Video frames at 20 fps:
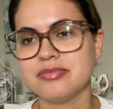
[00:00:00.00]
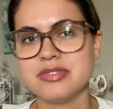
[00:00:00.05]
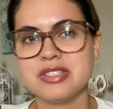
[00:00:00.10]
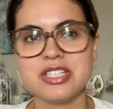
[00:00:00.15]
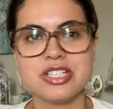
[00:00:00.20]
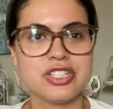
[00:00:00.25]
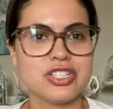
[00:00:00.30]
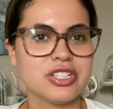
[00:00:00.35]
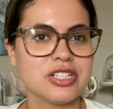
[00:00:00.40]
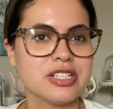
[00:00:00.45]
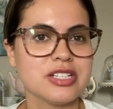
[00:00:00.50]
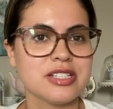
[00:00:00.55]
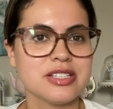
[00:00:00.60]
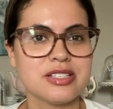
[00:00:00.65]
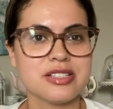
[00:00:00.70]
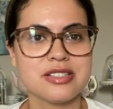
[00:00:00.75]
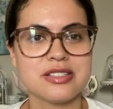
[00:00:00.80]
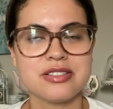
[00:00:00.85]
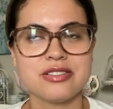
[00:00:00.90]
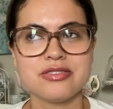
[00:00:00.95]

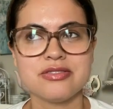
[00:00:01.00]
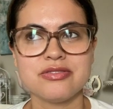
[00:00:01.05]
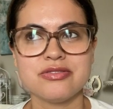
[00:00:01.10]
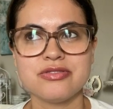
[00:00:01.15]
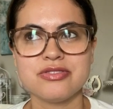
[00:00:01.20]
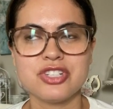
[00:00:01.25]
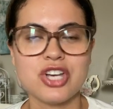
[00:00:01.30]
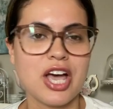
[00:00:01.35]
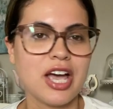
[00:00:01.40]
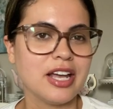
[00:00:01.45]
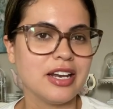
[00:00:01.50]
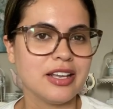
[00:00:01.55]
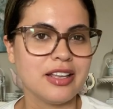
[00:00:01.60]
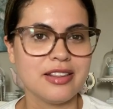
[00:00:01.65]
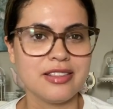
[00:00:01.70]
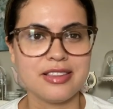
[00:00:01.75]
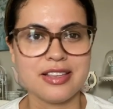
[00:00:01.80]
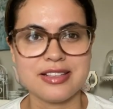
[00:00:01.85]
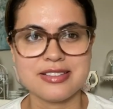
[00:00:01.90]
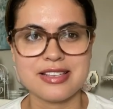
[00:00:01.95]
dishes, china,
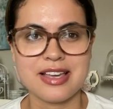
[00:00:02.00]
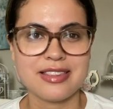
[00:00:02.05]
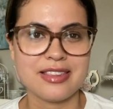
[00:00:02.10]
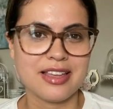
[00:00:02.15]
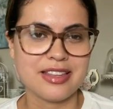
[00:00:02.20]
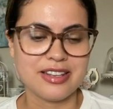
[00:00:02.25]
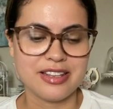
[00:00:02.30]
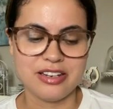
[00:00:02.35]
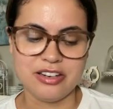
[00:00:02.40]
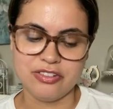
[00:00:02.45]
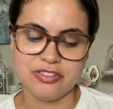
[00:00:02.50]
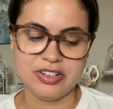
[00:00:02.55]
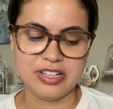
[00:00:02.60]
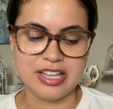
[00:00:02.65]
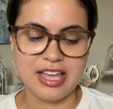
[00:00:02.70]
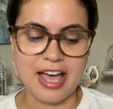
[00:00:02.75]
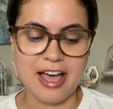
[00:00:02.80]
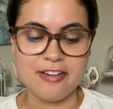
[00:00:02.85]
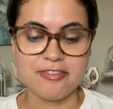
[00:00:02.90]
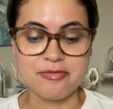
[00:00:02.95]
and things like that. They didn't
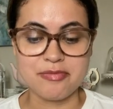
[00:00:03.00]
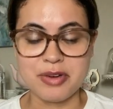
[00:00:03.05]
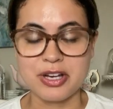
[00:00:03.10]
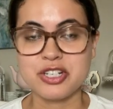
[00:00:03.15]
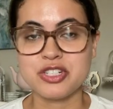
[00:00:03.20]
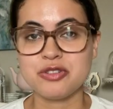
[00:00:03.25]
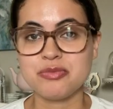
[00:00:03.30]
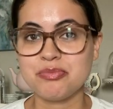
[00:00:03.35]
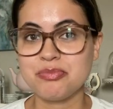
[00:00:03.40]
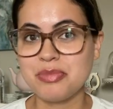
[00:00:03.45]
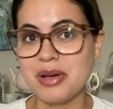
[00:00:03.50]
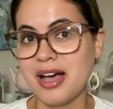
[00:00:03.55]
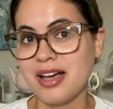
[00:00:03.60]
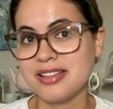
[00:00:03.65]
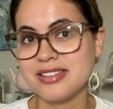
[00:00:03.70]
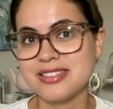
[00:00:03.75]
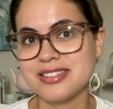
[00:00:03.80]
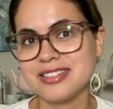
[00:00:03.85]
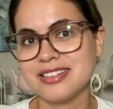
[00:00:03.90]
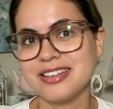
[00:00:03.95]
really have much,
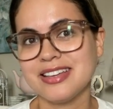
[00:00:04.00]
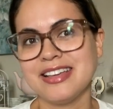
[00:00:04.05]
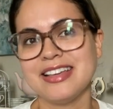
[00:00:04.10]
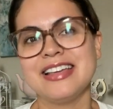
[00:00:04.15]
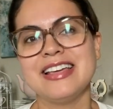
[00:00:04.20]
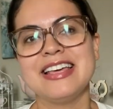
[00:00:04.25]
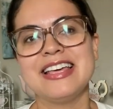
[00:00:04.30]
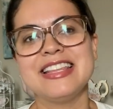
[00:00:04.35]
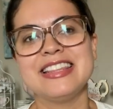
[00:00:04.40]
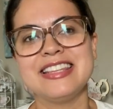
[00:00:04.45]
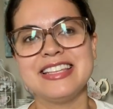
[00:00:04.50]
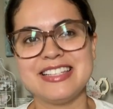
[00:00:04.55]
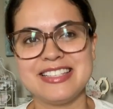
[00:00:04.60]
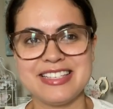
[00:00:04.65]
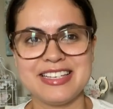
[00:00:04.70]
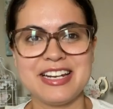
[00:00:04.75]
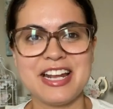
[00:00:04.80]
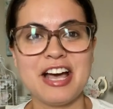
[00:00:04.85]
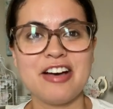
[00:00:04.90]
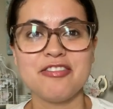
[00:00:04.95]
but they
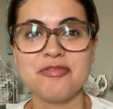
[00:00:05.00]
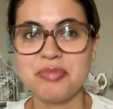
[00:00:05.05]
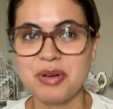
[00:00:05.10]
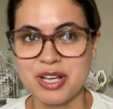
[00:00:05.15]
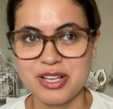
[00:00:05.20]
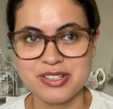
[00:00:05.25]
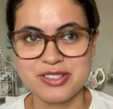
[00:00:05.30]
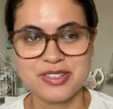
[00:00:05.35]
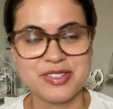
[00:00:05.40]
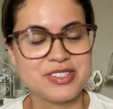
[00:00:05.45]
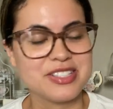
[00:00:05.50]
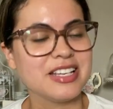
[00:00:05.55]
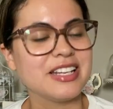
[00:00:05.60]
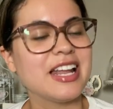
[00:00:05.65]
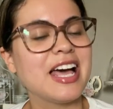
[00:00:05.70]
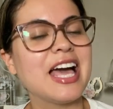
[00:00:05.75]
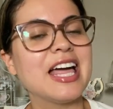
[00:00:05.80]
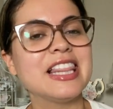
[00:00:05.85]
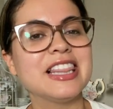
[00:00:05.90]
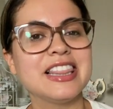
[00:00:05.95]
did have puzzles,
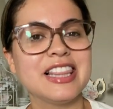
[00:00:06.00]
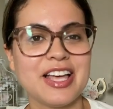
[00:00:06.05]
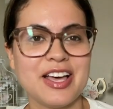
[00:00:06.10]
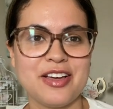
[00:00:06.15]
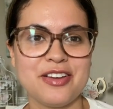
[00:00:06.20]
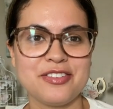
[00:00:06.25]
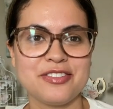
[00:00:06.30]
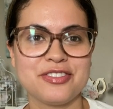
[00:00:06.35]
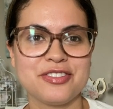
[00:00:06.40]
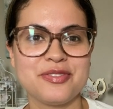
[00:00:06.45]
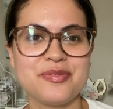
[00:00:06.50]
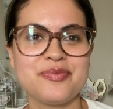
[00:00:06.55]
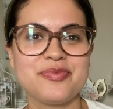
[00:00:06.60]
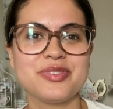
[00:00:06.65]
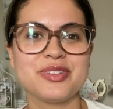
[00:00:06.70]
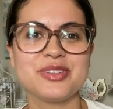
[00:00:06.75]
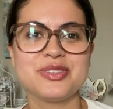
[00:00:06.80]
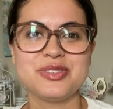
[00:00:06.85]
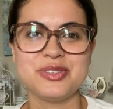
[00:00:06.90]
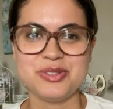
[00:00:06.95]
and I love
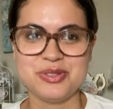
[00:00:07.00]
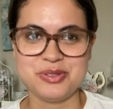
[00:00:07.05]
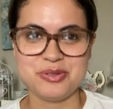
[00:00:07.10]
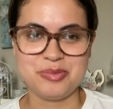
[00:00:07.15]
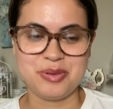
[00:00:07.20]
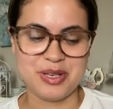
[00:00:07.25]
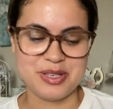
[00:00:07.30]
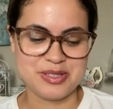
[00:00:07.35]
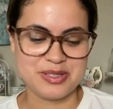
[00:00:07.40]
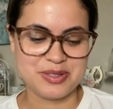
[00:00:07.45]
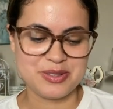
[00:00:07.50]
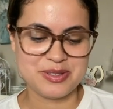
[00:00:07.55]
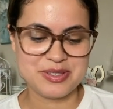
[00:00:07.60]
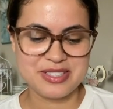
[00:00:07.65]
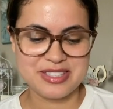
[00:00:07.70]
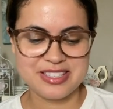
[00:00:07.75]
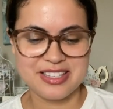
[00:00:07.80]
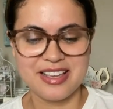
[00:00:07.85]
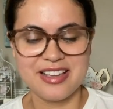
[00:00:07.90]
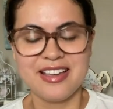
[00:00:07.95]
to do
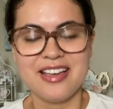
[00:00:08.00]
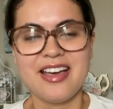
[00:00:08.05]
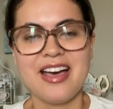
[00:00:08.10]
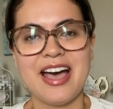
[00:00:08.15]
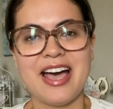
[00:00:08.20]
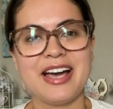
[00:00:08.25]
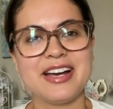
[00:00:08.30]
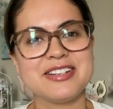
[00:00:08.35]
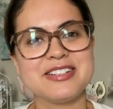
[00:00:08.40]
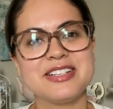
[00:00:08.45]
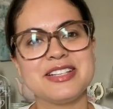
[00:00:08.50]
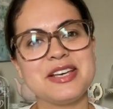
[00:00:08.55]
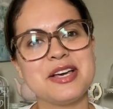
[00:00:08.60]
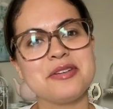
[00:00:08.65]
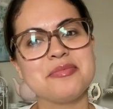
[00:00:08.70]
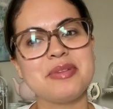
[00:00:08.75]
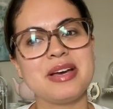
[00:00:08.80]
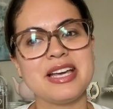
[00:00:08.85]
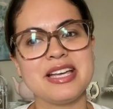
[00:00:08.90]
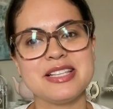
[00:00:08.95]
puzzles. Actually,
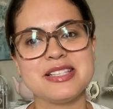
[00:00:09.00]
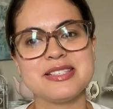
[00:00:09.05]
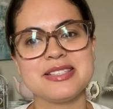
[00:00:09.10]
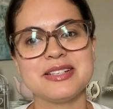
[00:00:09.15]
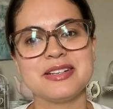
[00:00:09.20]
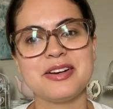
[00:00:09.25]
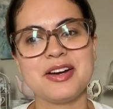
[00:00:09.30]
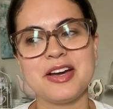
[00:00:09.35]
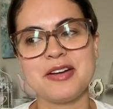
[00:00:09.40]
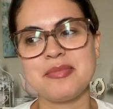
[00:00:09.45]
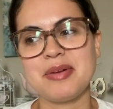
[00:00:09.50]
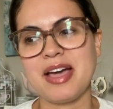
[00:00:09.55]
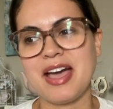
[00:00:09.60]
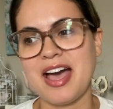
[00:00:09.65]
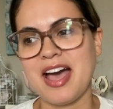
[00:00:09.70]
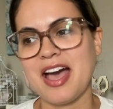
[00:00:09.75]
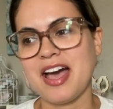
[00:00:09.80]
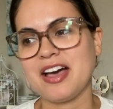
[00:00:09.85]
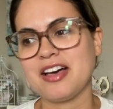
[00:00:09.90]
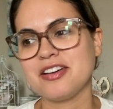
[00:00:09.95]
on my Instagram, I
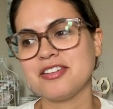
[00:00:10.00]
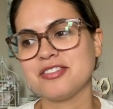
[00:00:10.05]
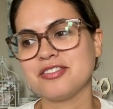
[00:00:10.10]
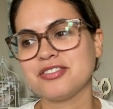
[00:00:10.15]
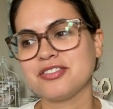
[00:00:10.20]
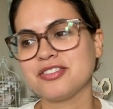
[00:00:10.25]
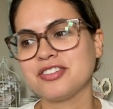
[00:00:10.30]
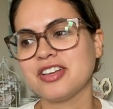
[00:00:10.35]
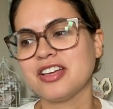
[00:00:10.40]
have